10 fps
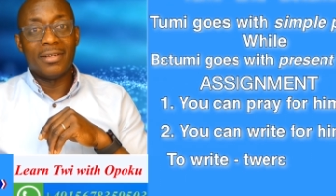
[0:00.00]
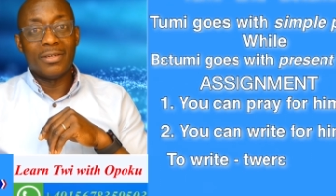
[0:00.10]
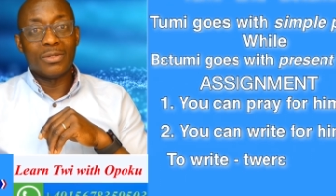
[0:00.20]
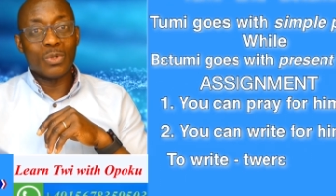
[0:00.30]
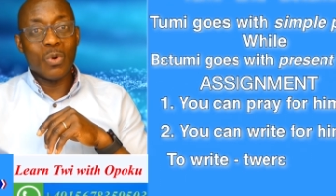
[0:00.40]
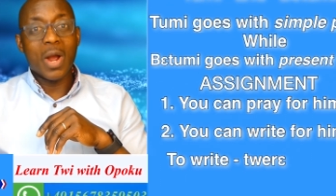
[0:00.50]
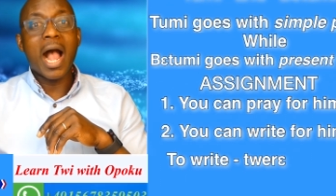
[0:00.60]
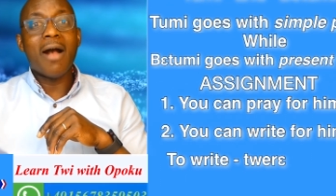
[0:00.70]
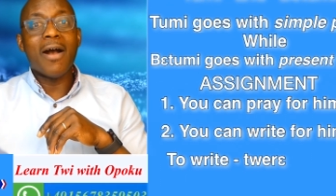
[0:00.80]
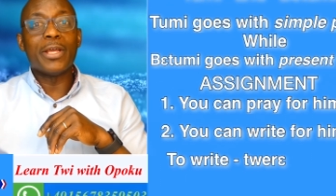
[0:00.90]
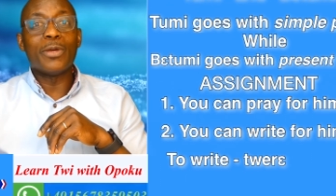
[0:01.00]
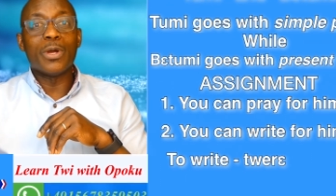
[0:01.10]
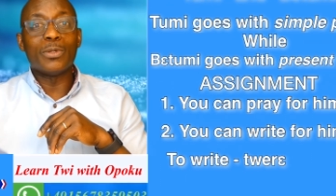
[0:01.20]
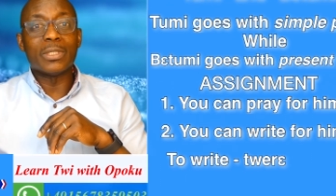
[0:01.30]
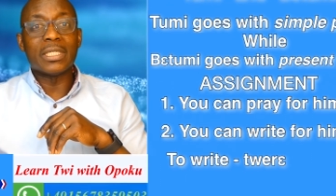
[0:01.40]
So how are you
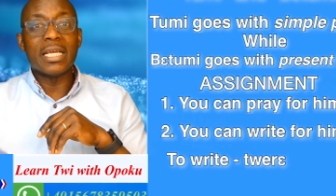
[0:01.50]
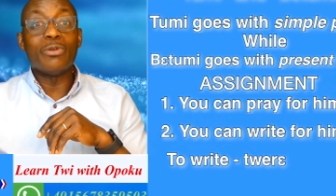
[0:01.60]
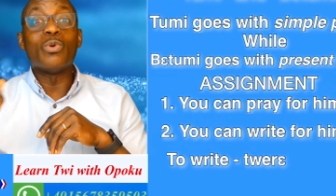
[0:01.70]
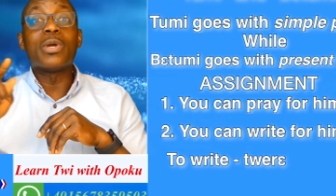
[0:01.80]
going to say you